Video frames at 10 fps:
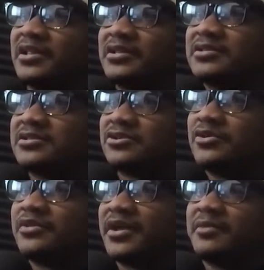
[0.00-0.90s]
go to
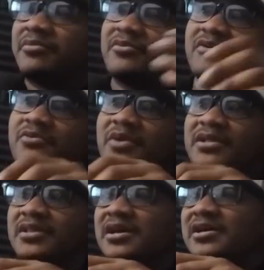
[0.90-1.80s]
the airport, wait in
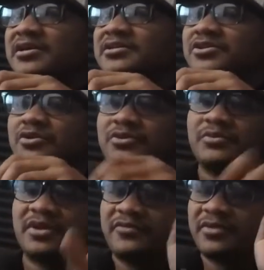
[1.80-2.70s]
lines, go through
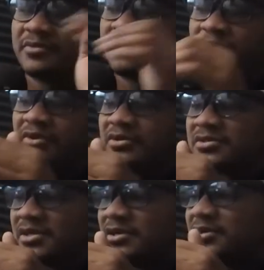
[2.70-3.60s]
whatever their protocols
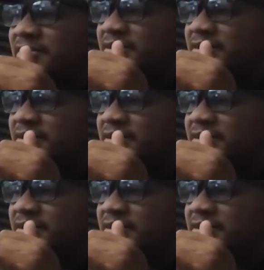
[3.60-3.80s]
are, and